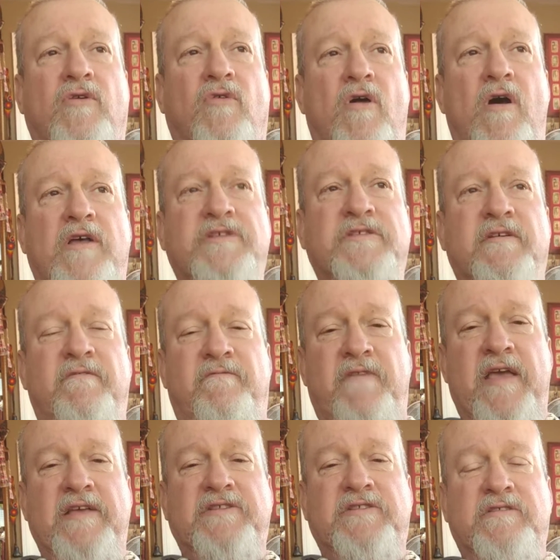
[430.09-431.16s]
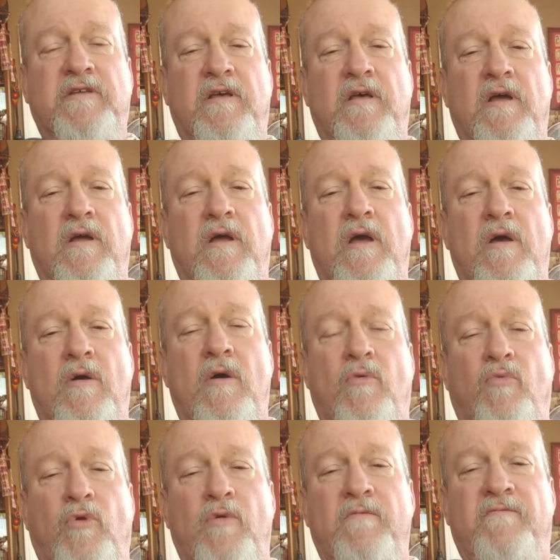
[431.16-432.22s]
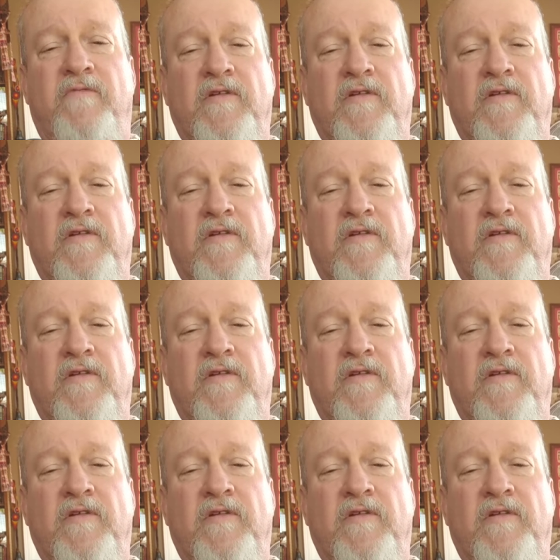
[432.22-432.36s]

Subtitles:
across a room